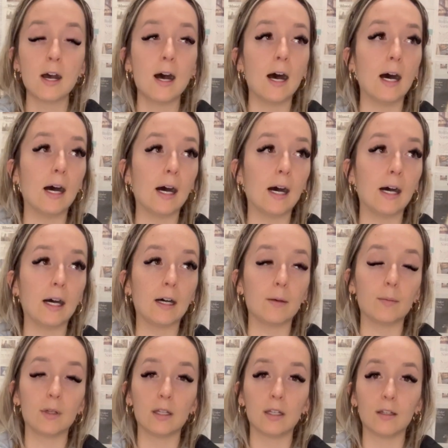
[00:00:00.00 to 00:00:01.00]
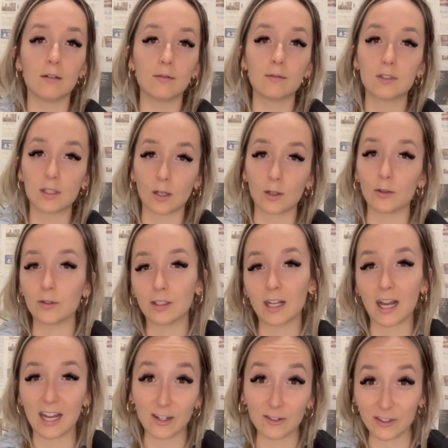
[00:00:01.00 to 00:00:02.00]
And so
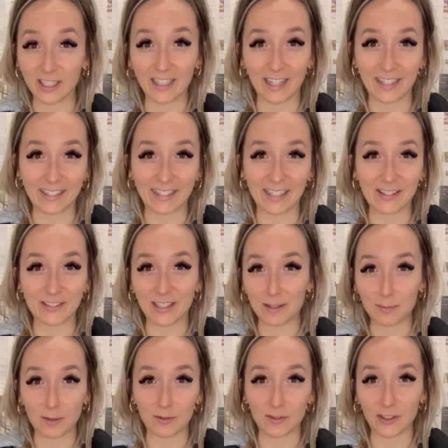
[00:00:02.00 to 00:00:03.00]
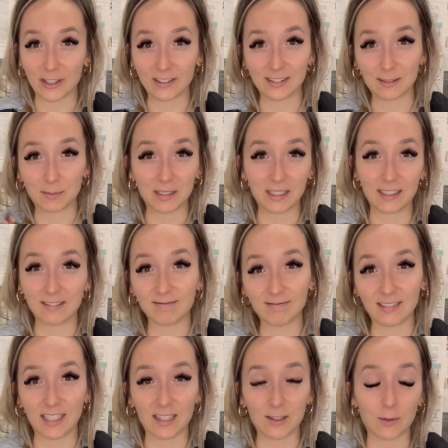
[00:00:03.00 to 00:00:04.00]
I don't really like it that way. I prefer it to be
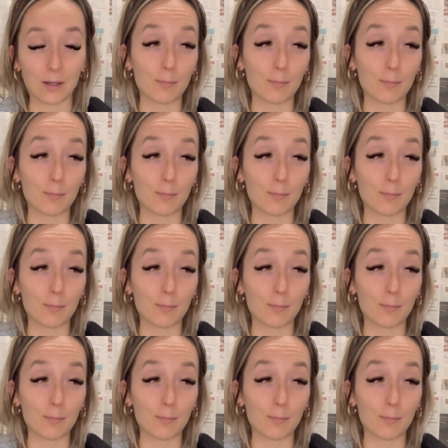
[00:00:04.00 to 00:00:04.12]
the other way.